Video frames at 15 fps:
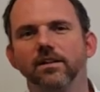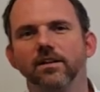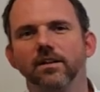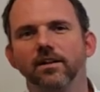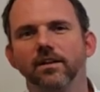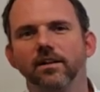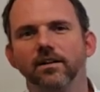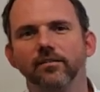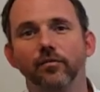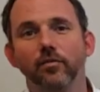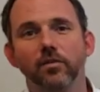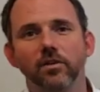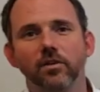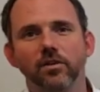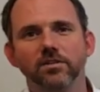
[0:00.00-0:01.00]

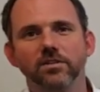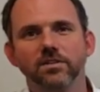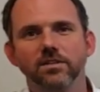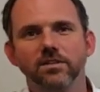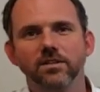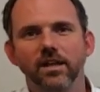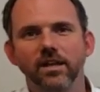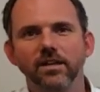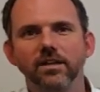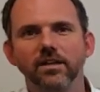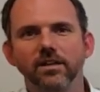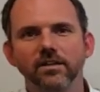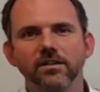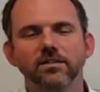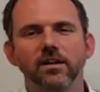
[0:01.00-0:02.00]
For the last 10
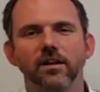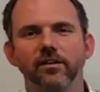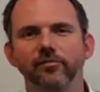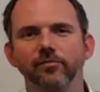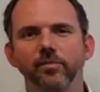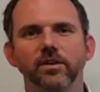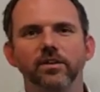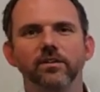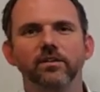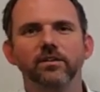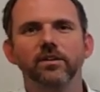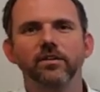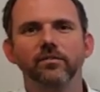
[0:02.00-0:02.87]
years I've been